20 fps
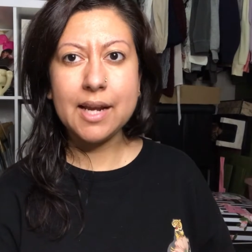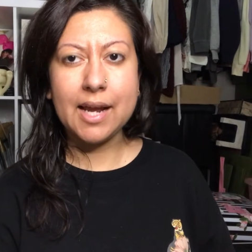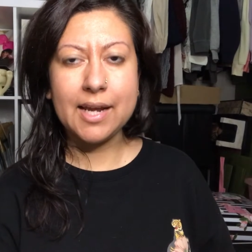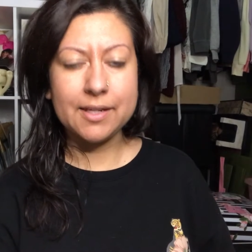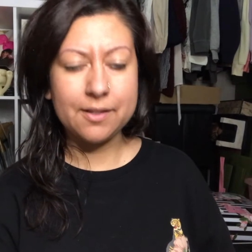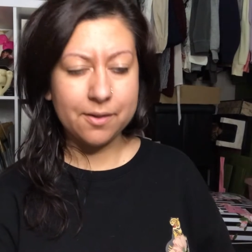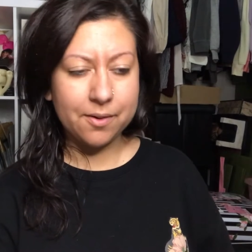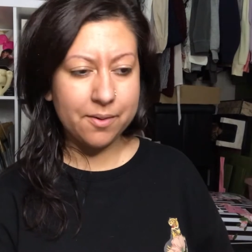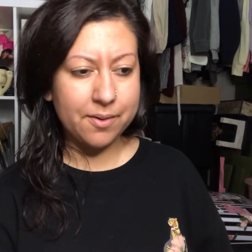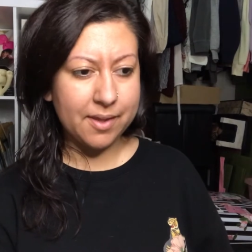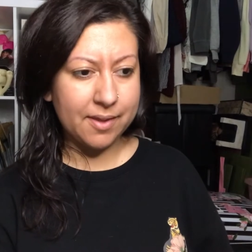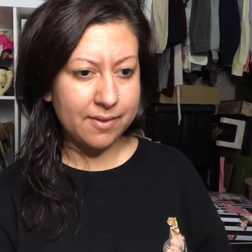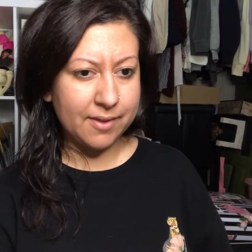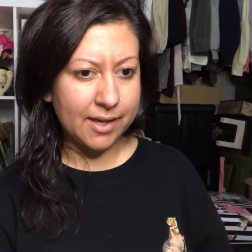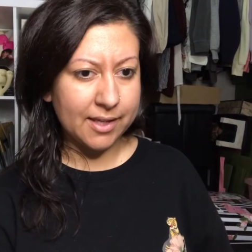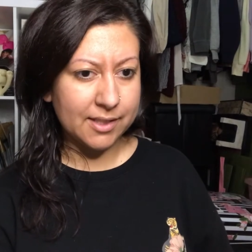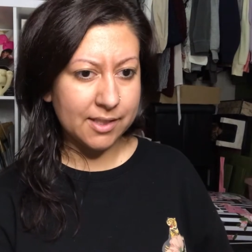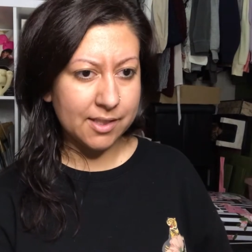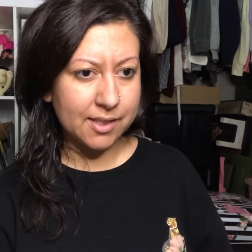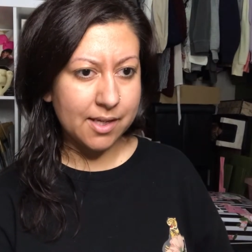I know that
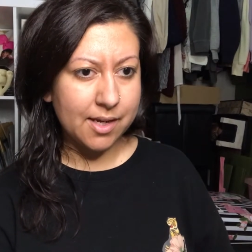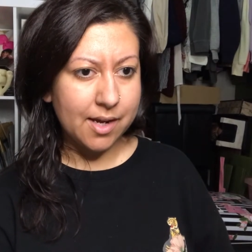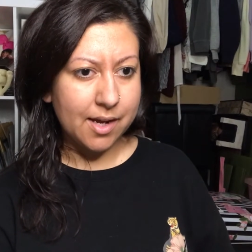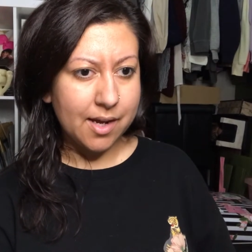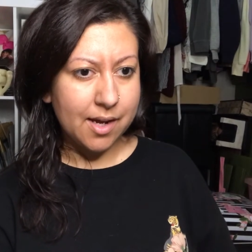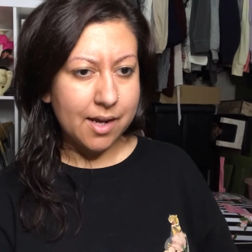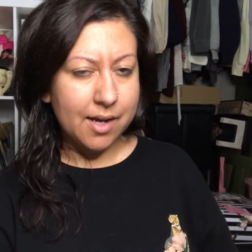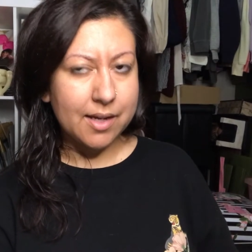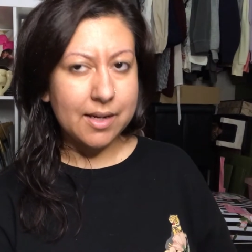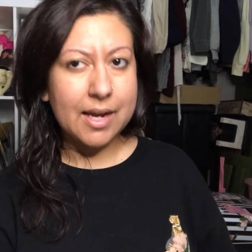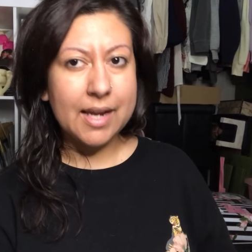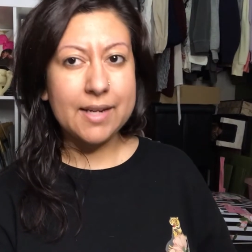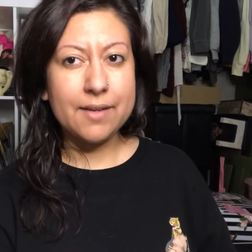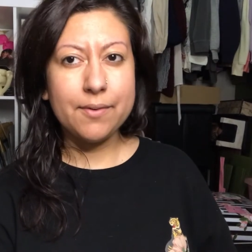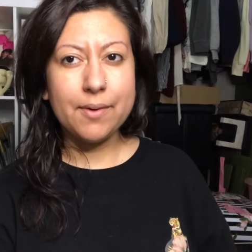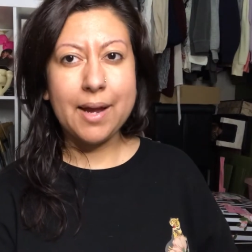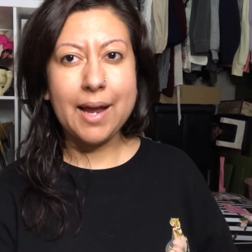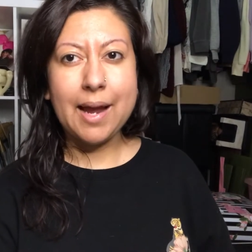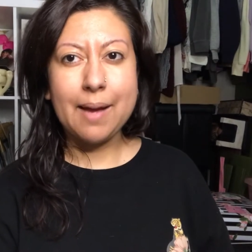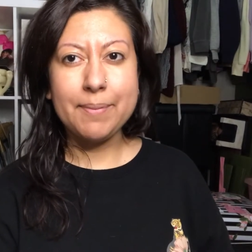that's kind of
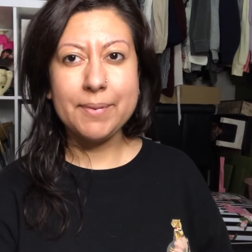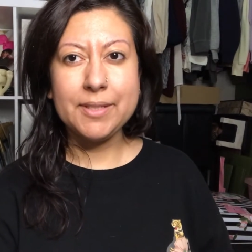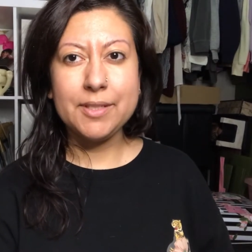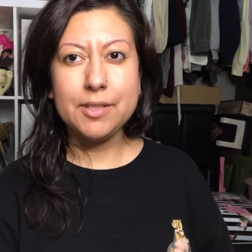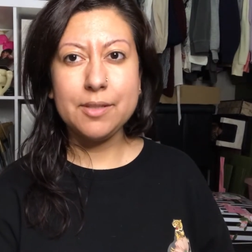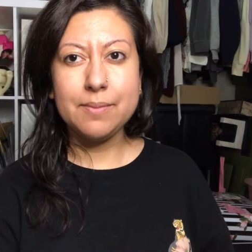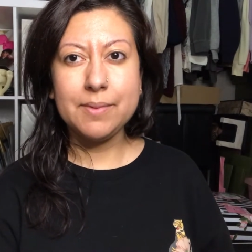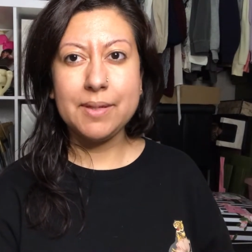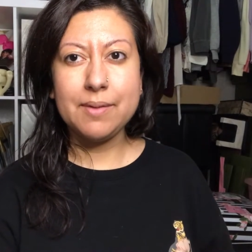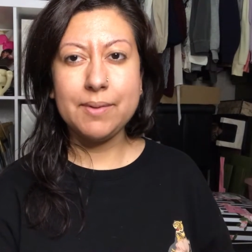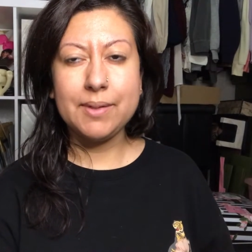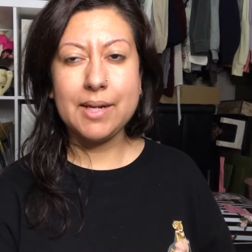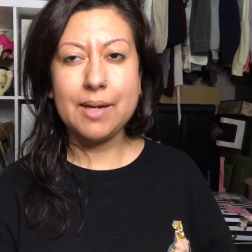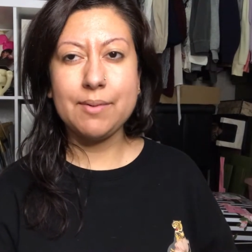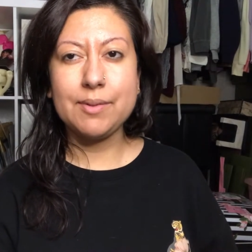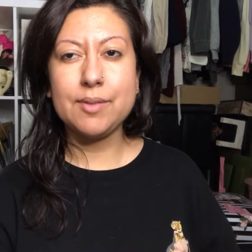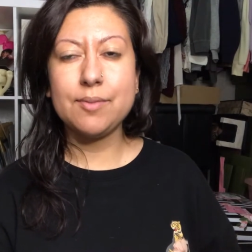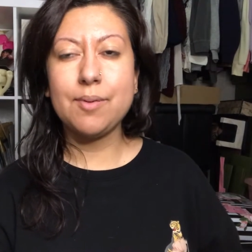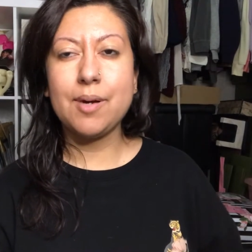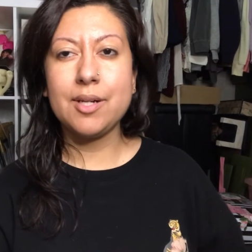what happened to me when I
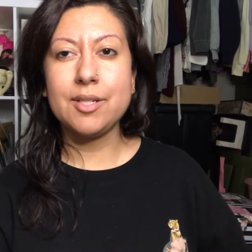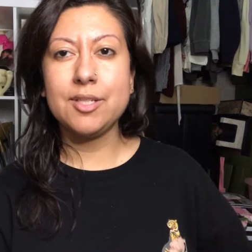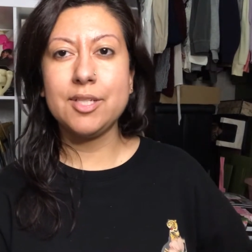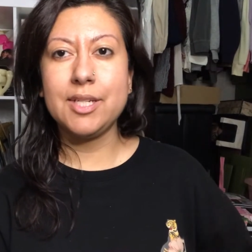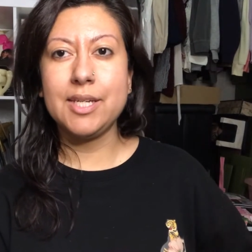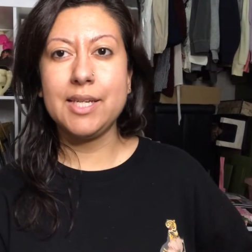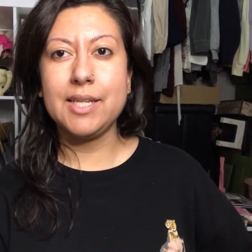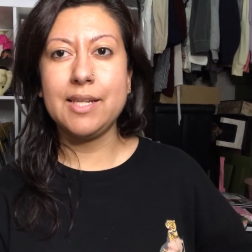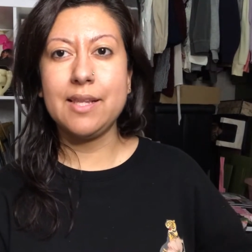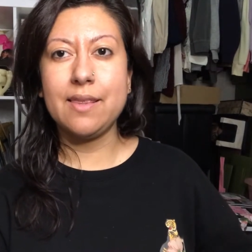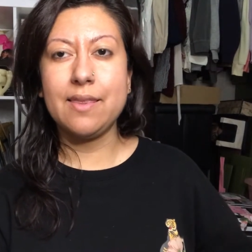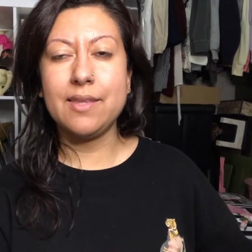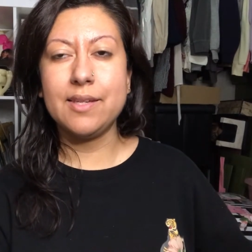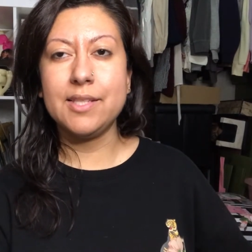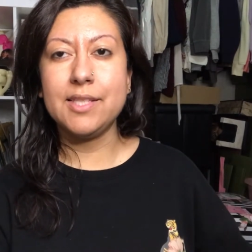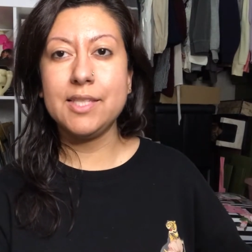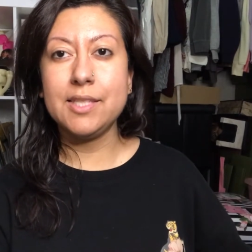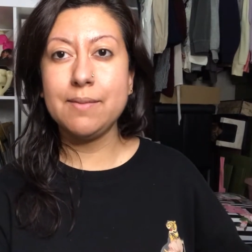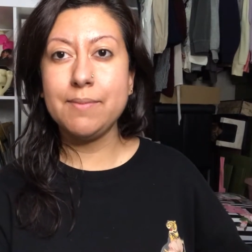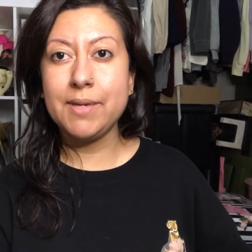was watching the
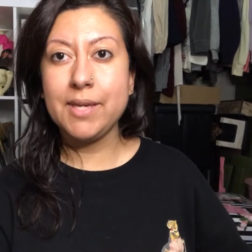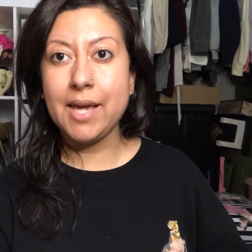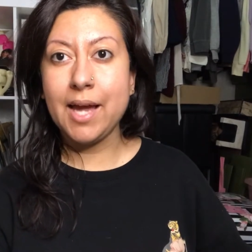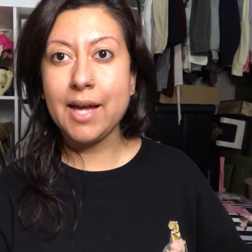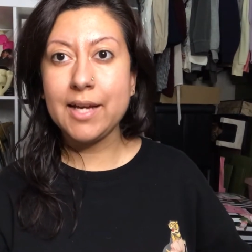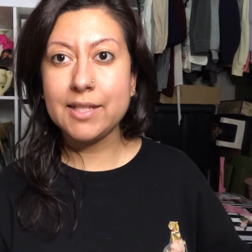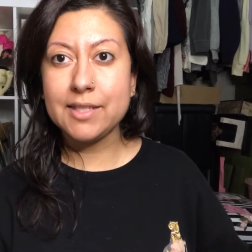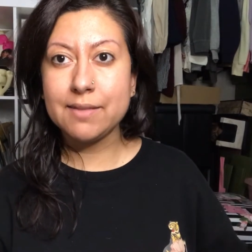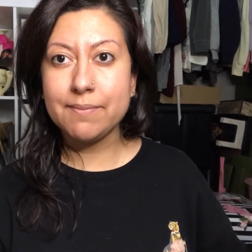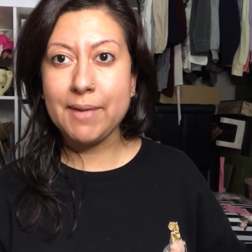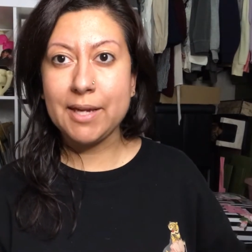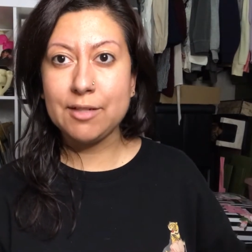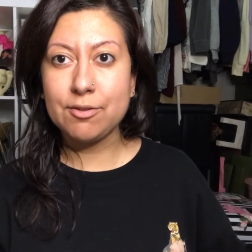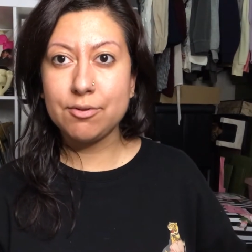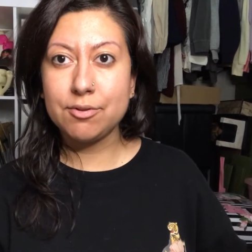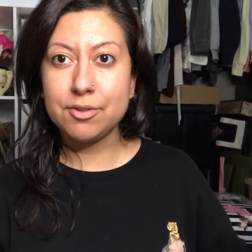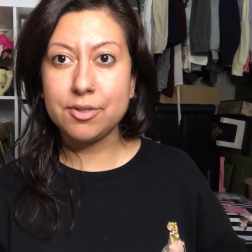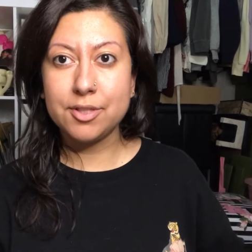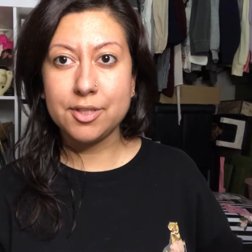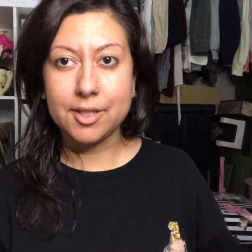CBX
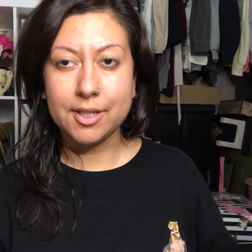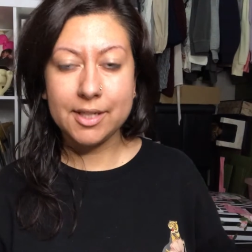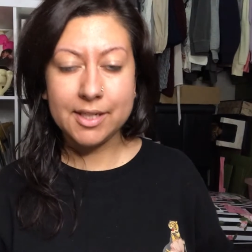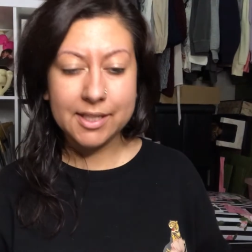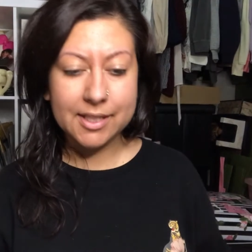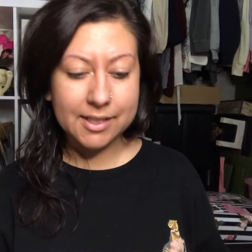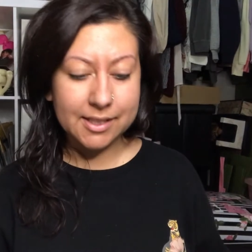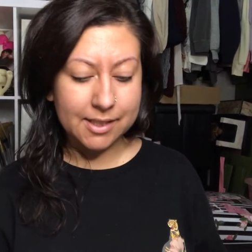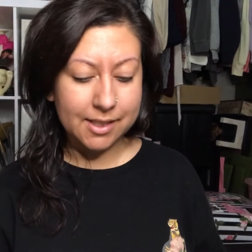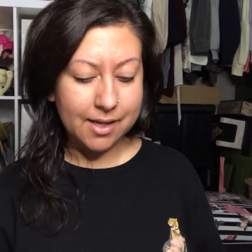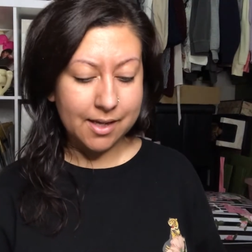Magical Circus